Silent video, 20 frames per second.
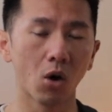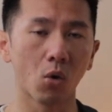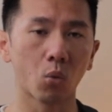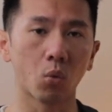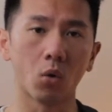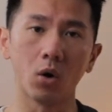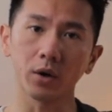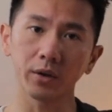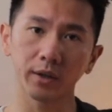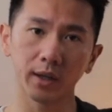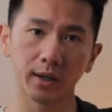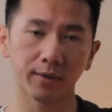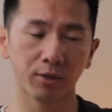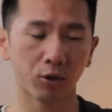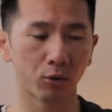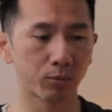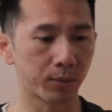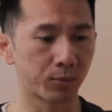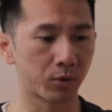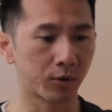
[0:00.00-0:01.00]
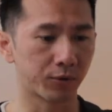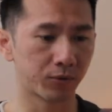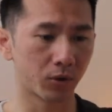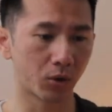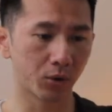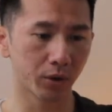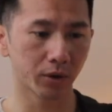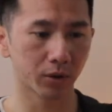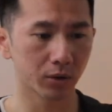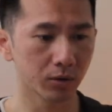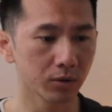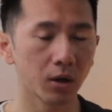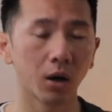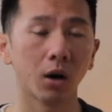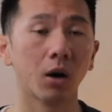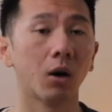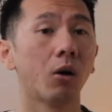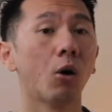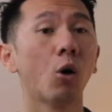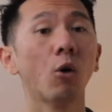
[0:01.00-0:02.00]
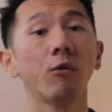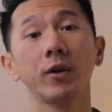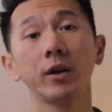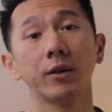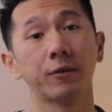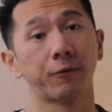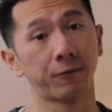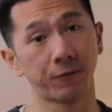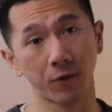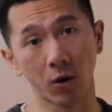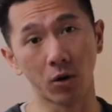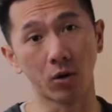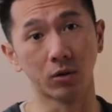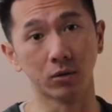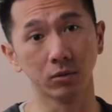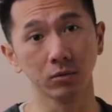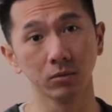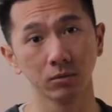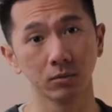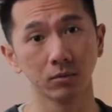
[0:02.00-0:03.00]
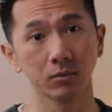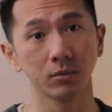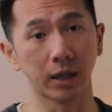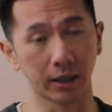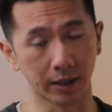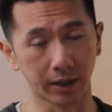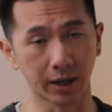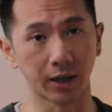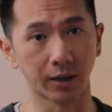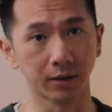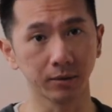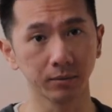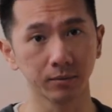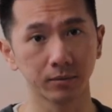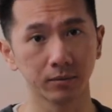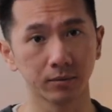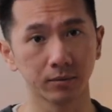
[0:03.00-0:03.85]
walking through my portfolio over the phone again,